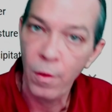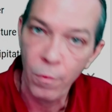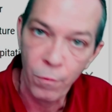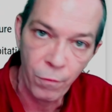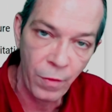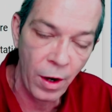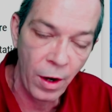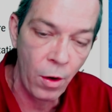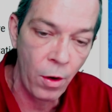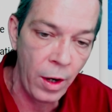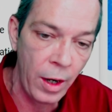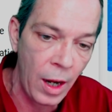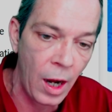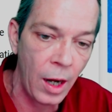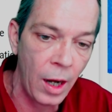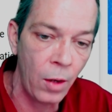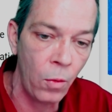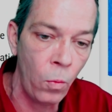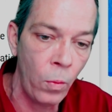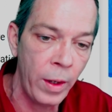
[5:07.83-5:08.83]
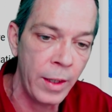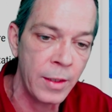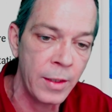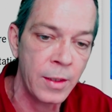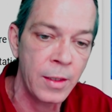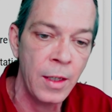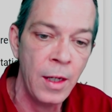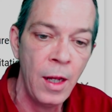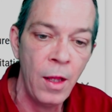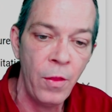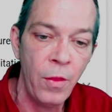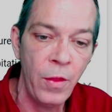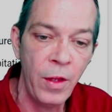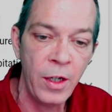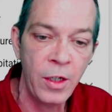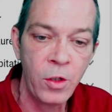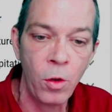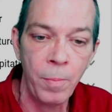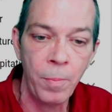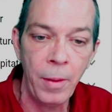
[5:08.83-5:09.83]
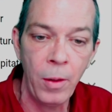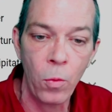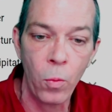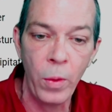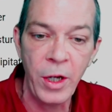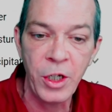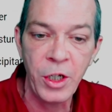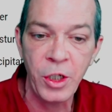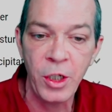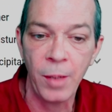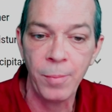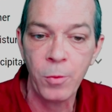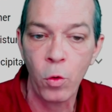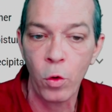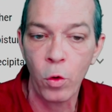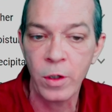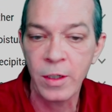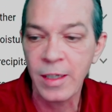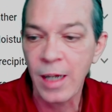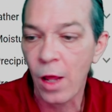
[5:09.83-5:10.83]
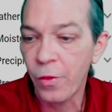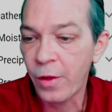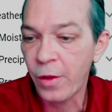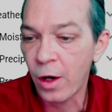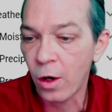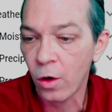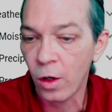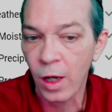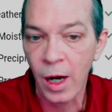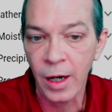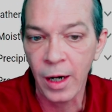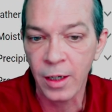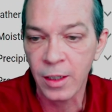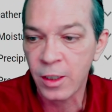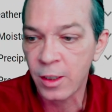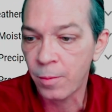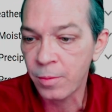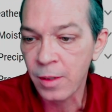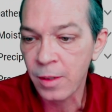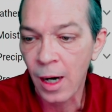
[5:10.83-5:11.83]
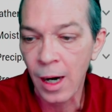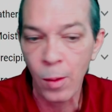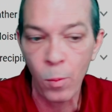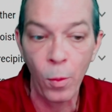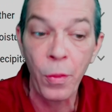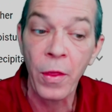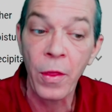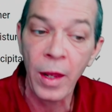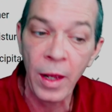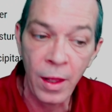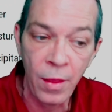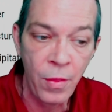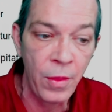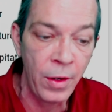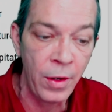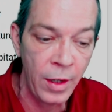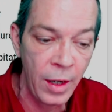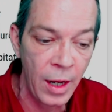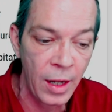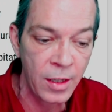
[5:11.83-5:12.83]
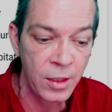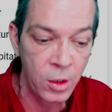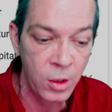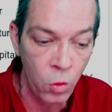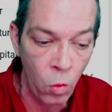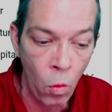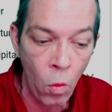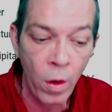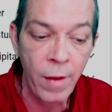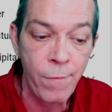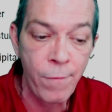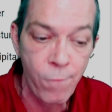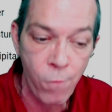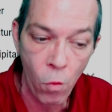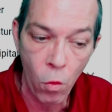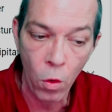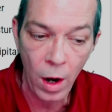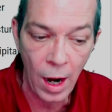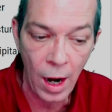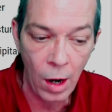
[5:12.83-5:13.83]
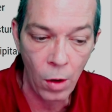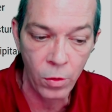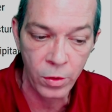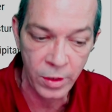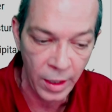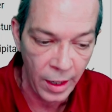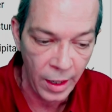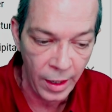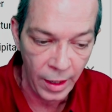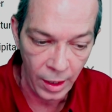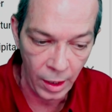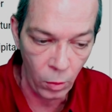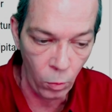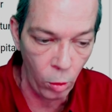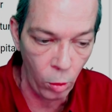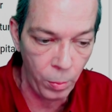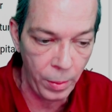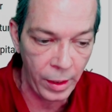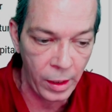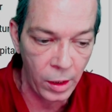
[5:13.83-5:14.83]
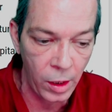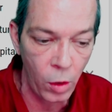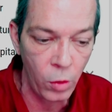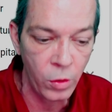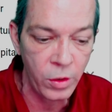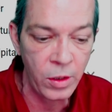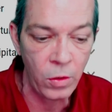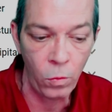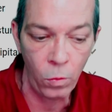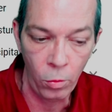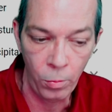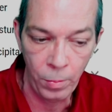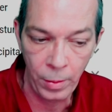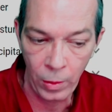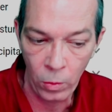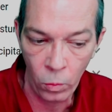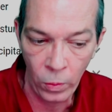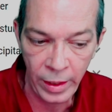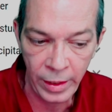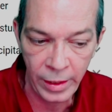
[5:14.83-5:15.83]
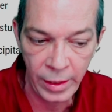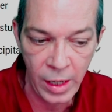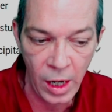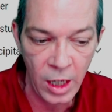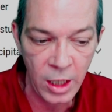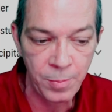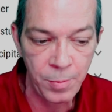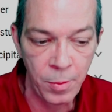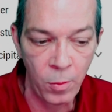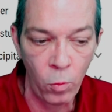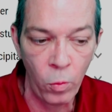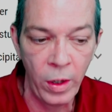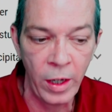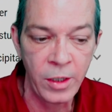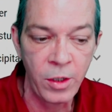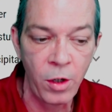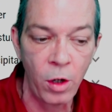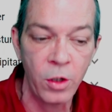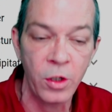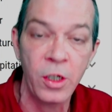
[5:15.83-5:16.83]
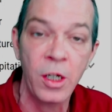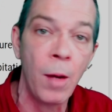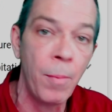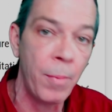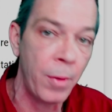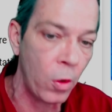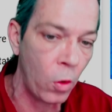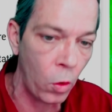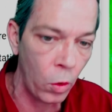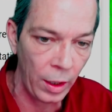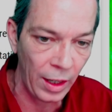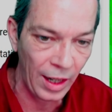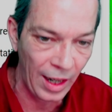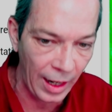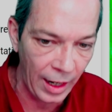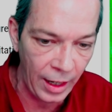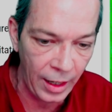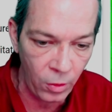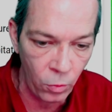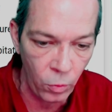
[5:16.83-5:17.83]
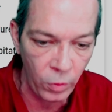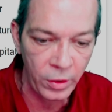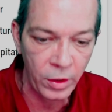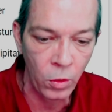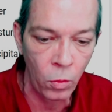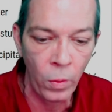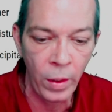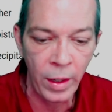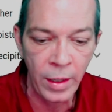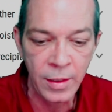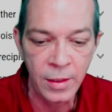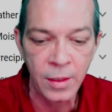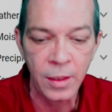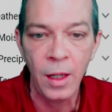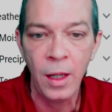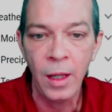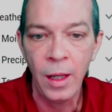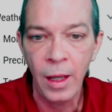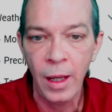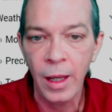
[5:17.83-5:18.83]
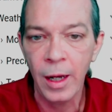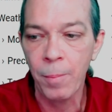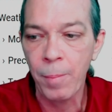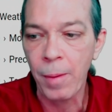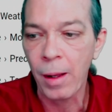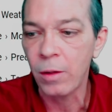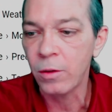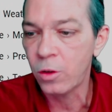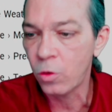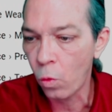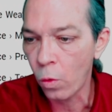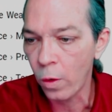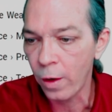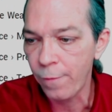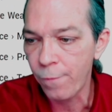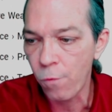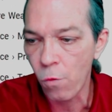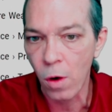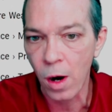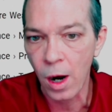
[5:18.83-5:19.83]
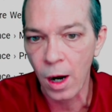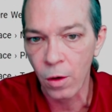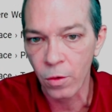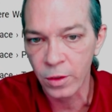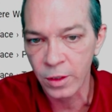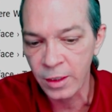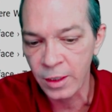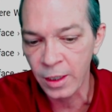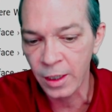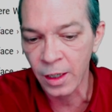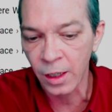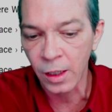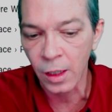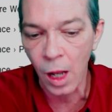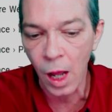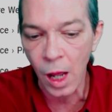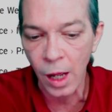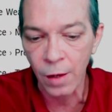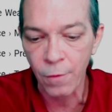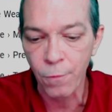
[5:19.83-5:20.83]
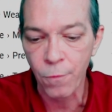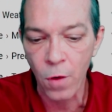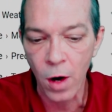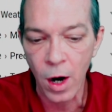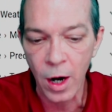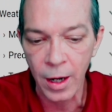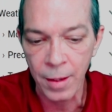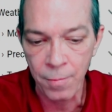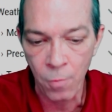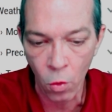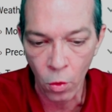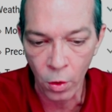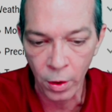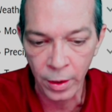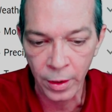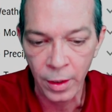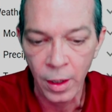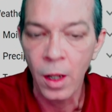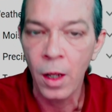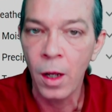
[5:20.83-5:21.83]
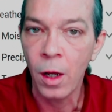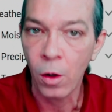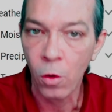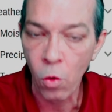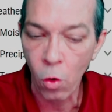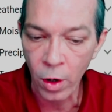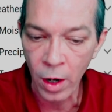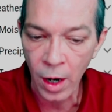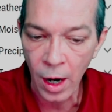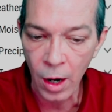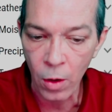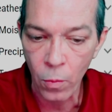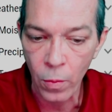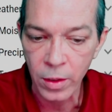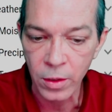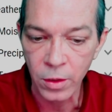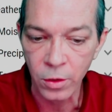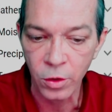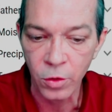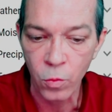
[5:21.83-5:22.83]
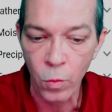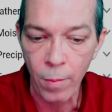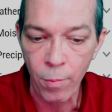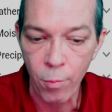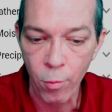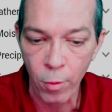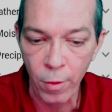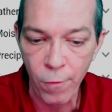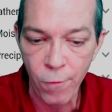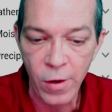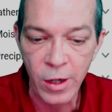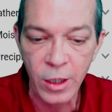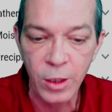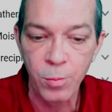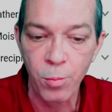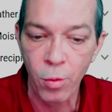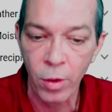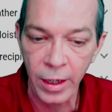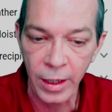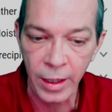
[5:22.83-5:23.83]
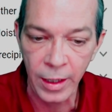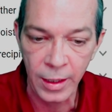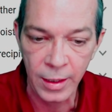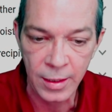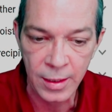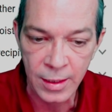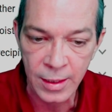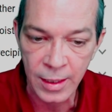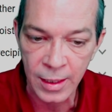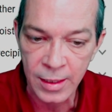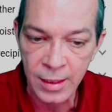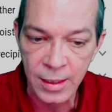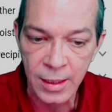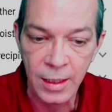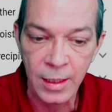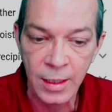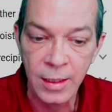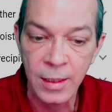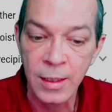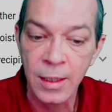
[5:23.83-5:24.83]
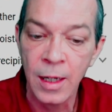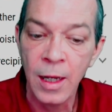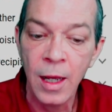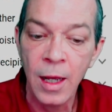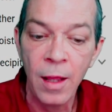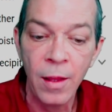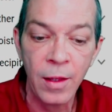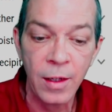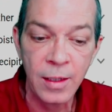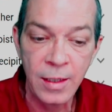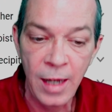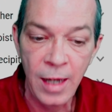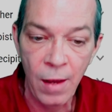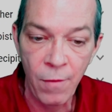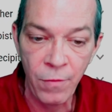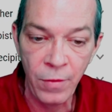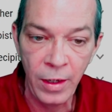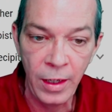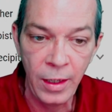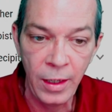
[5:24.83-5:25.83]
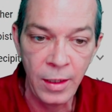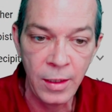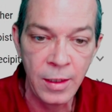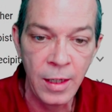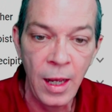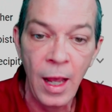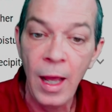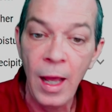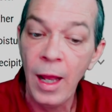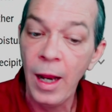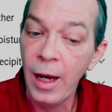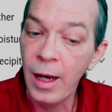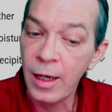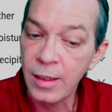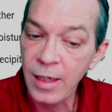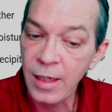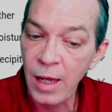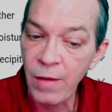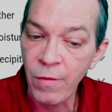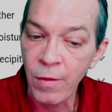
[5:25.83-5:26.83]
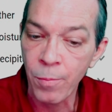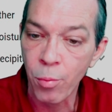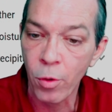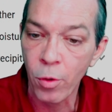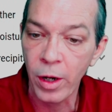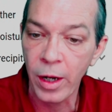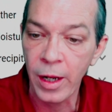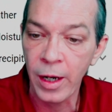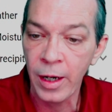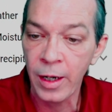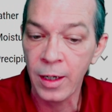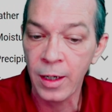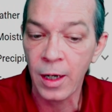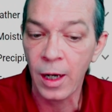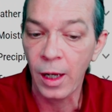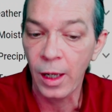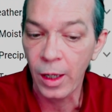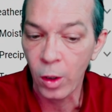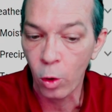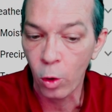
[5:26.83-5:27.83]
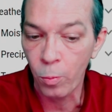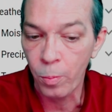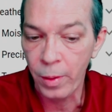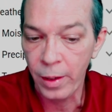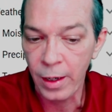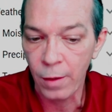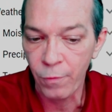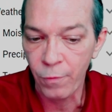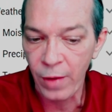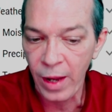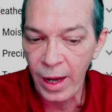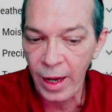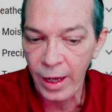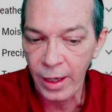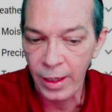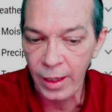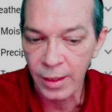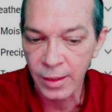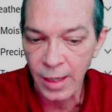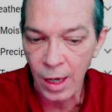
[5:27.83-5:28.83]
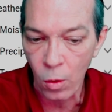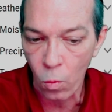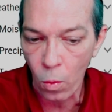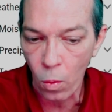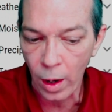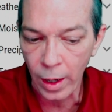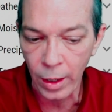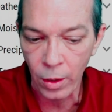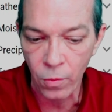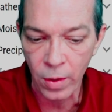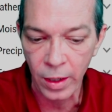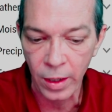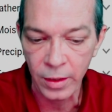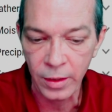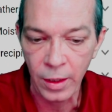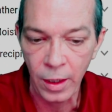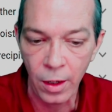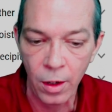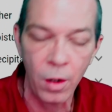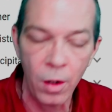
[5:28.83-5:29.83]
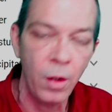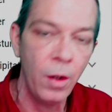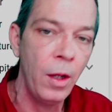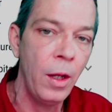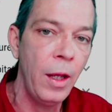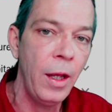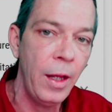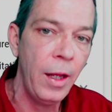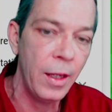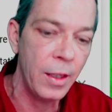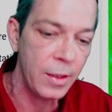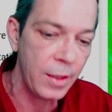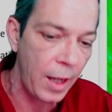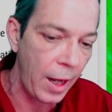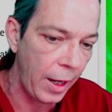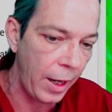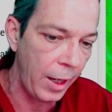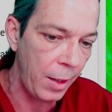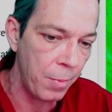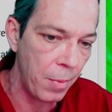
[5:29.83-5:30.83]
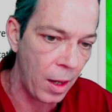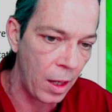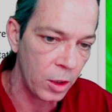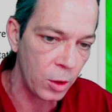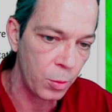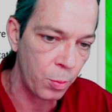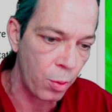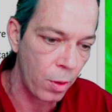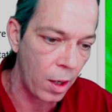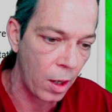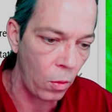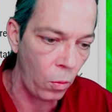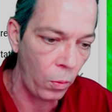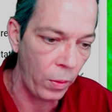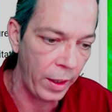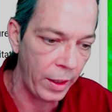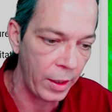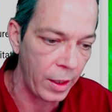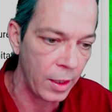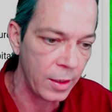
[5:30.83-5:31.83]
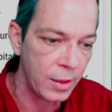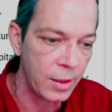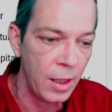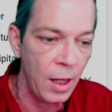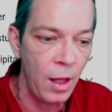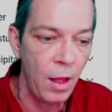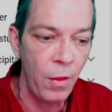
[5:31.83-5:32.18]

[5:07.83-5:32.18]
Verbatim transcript: Very high winds. Then it's going to be reaching up towards South Carolina sometime within the next 24 hours. It will be close. It will be wind gusts, but when it starts coming on land with the winds, in about 24 hours, 10 o'clock Friday morning, according to High Resolution Refresh, bringing in 60s, the 70s, and it's even bringing in a little bit of 80s. That white right there is 80 miles per hour wind gusts.